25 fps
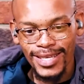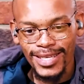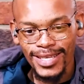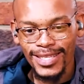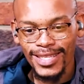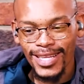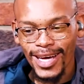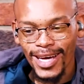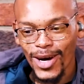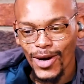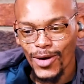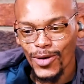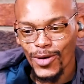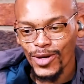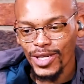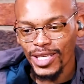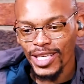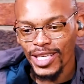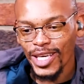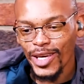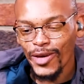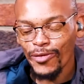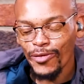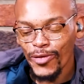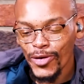Now,
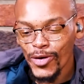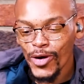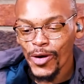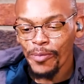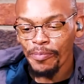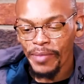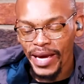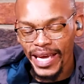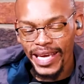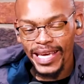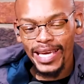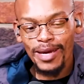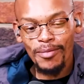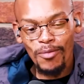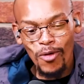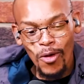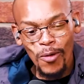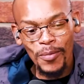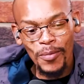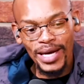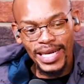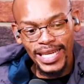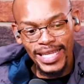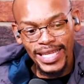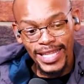if you're making more
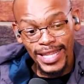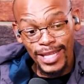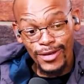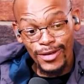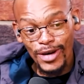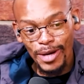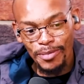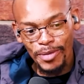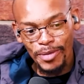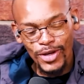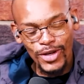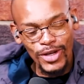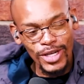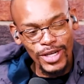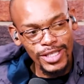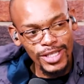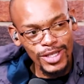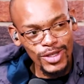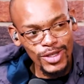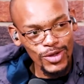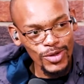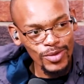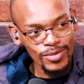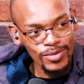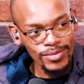money than the rapper you're listening
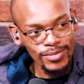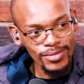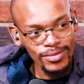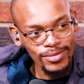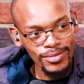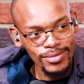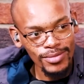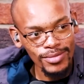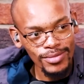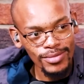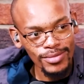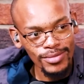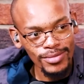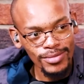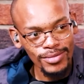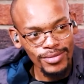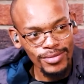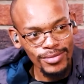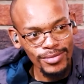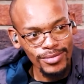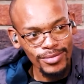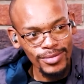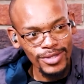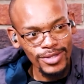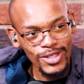to,
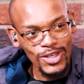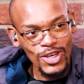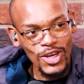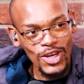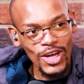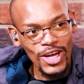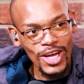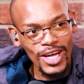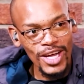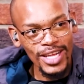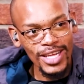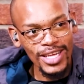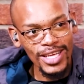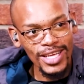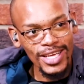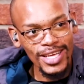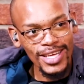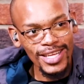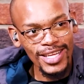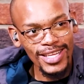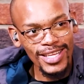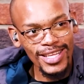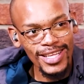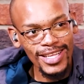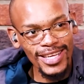
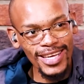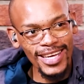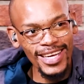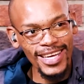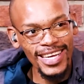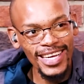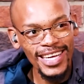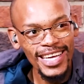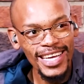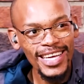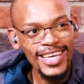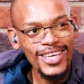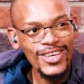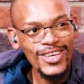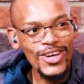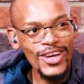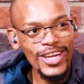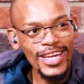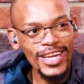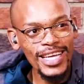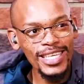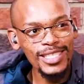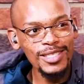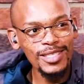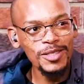you're
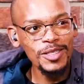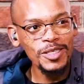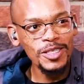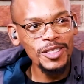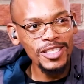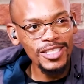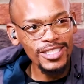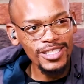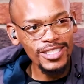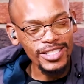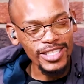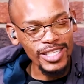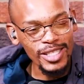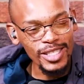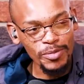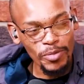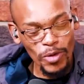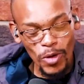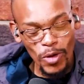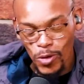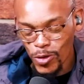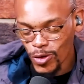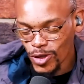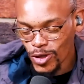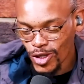less
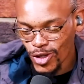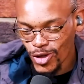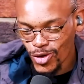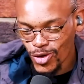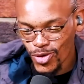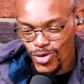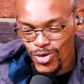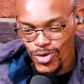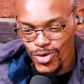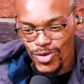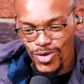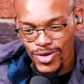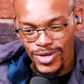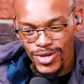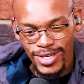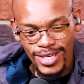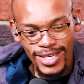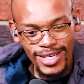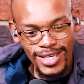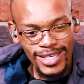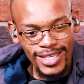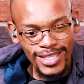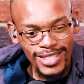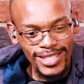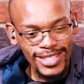disposed to
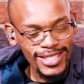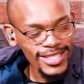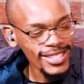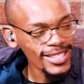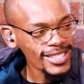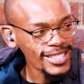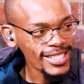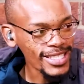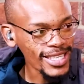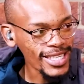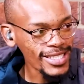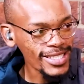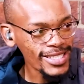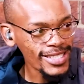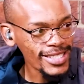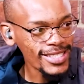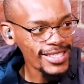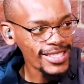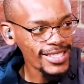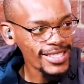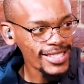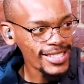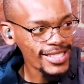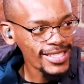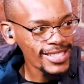
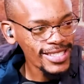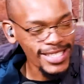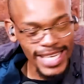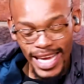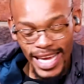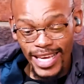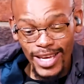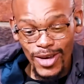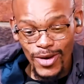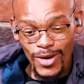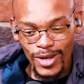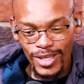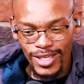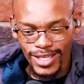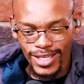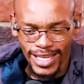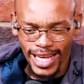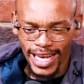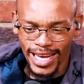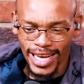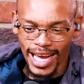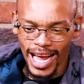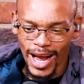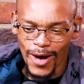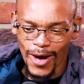just taking,
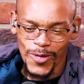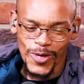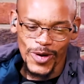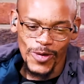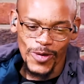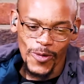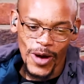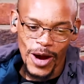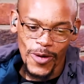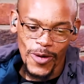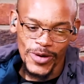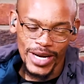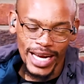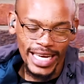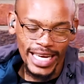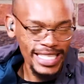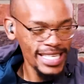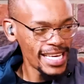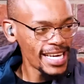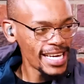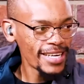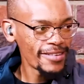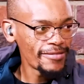why would I take